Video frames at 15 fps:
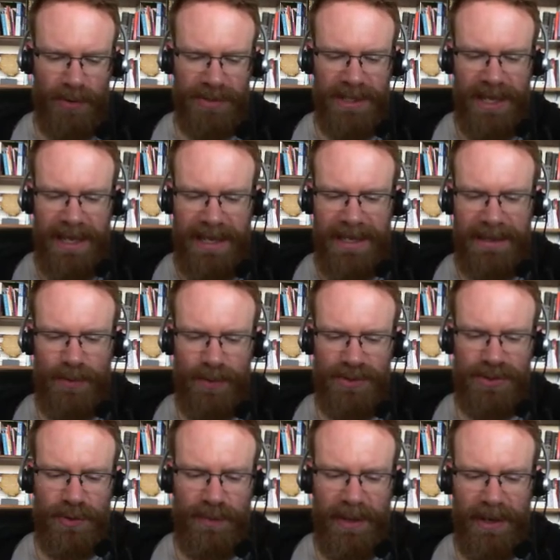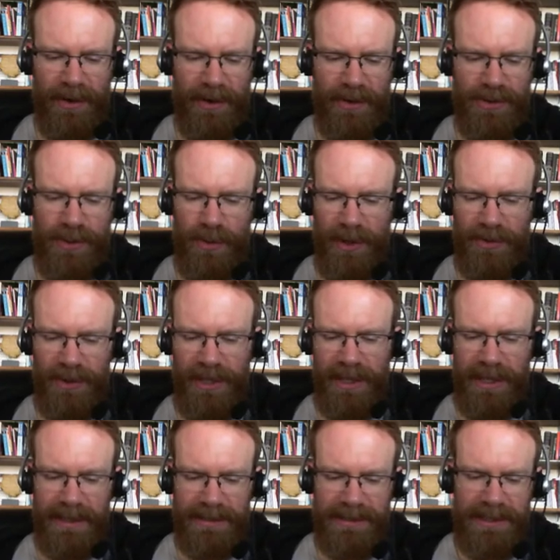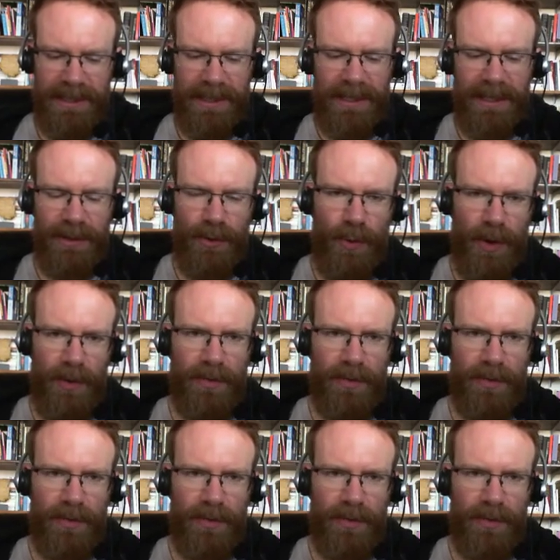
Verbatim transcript: he was superior to other kings end quote